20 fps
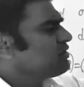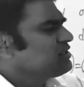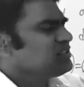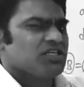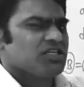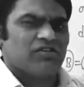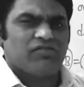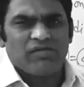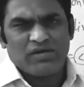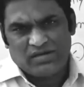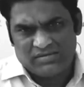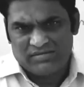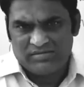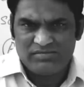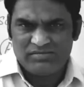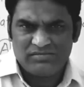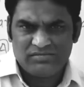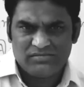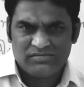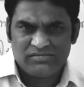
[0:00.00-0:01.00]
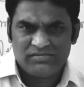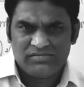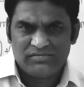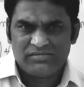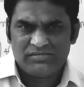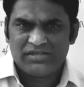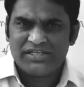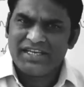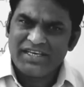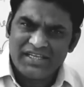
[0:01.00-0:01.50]
is equal.
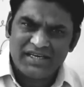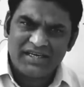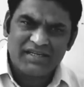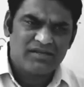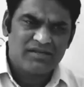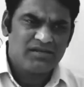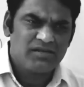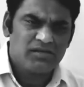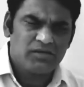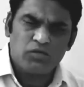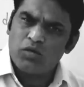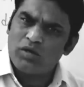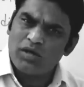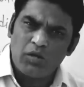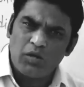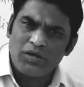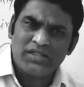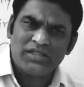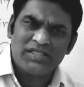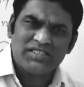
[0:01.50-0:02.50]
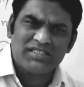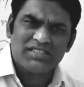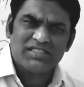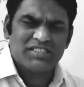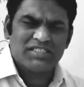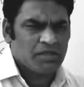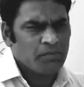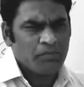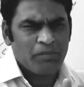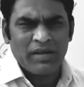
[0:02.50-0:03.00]
Clear? No doubt in this.
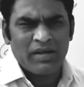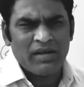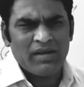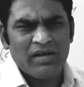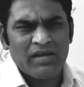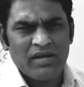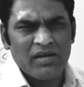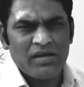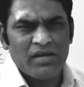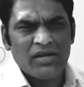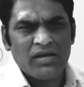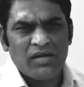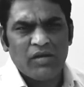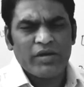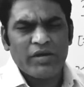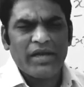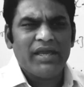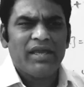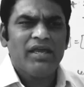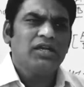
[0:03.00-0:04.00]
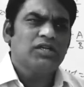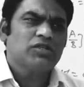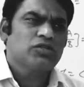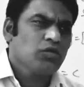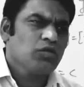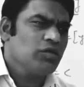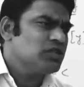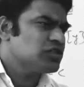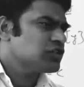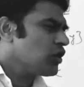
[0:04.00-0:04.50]
Simple. Okay.
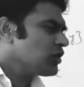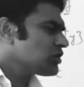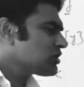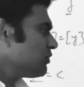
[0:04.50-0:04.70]
So we will solve